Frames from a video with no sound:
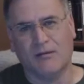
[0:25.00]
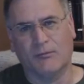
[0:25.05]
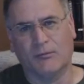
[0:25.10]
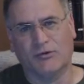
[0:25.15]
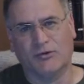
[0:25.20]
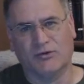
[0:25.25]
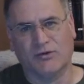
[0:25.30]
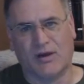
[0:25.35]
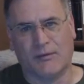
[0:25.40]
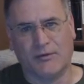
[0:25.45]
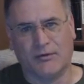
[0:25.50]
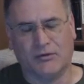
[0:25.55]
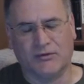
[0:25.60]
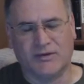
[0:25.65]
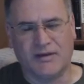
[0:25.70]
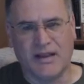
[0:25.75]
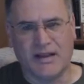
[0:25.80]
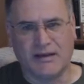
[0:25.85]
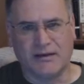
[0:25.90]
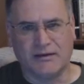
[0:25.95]
which is how we know
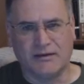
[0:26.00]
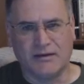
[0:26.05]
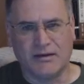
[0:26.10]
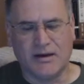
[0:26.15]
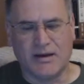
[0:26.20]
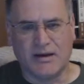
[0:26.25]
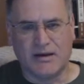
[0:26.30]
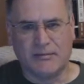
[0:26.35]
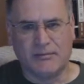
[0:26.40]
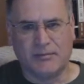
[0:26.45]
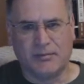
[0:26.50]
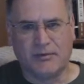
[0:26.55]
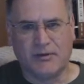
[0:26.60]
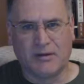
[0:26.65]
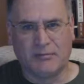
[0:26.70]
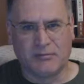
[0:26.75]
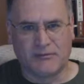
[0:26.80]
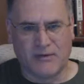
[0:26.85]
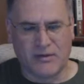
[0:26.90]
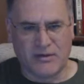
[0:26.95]
it today. A
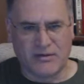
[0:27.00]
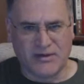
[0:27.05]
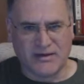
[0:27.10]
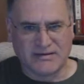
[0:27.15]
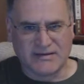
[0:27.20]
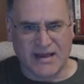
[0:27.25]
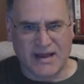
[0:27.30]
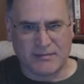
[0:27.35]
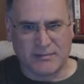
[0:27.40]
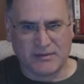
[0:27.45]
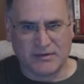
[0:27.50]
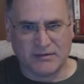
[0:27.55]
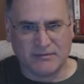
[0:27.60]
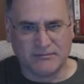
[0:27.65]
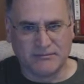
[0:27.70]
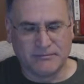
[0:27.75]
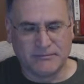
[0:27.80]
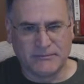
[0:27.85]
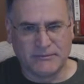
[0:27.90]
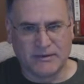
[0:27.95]
couple of other things that happened
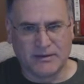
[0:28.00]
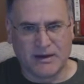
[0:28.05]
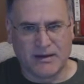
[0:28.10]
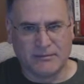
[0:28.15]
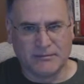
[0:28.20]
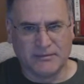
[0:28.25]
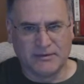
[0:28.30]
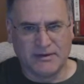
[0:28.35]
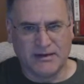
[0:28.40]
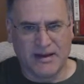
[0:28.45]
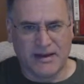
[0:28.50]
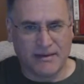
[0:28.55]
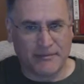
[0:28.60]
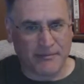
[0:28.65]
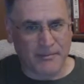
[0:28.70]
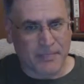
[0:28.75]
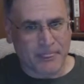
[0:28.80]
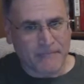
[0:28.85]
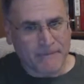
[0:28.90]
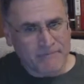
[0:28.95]
today.
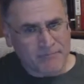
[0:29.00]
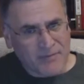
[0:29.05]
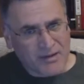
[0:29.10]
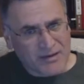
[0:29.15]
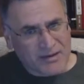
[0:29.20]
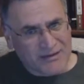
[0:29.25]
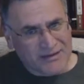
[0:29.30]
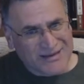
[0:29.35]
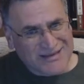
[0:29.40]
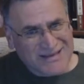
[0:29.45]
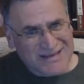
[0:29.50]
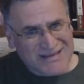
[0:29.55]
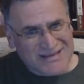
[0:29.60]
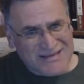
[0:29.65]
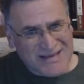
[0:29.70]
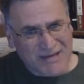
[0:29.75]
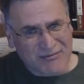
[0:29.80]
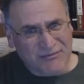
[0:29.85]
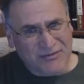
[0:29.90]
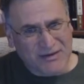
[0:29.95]
In
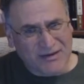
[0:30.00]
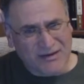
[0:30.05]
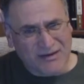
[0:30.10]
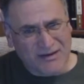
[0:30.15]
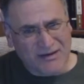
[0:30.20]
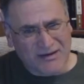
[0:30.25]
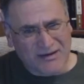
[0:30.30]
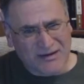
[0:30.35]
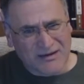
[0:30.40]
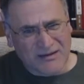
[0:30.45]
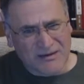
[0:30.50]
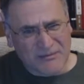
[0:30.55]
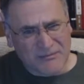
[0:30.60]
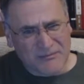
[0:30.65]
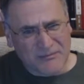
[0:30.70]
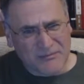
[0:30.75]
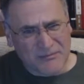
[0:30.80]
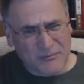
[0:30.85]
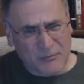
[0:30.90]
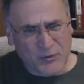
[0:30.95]
1970,
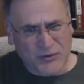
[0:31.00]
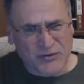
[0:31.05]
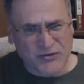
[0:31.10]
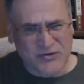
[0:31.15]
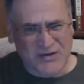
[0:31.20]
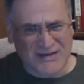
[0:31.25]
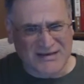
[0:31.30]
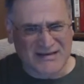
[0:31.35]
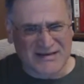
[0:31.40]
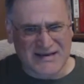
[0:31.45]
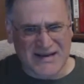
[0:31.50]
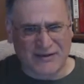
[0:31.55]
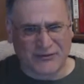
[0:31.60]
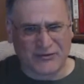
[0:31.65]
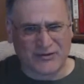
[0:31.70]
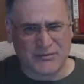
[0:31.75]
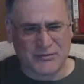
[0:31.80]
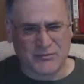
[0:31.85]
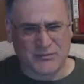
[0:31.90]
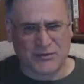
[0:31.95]
Richard Nixon
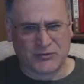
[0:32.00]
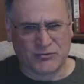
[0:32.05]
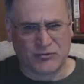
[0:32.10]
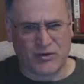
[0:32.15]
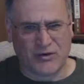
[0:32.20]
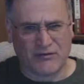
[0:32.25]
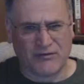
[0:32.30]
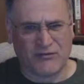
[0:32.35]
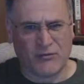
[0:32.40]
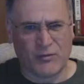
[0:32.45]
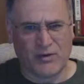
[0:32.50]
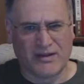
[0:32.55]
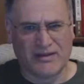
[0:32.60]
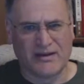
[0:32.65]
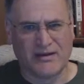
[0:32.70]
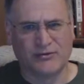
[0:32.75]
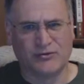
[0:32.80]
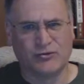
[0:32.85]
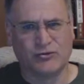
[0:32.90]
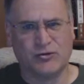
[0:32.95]
announced he was withdrawing
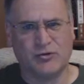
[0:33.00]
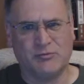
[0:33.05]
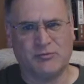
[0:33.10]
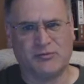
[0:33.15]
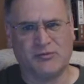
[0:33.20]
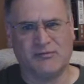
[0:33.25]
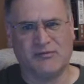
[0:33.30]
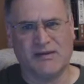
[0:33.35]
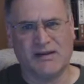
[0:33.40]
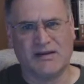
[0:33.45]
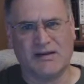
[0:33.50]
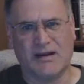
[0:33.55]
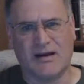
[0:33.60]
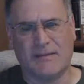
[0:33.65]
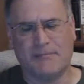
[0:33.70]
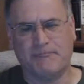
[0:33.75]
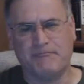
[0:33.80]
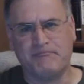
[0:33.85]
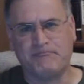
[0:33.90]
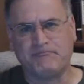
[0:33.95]
40,000 troops from
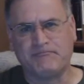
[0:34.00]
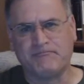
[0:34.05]
Vietnam,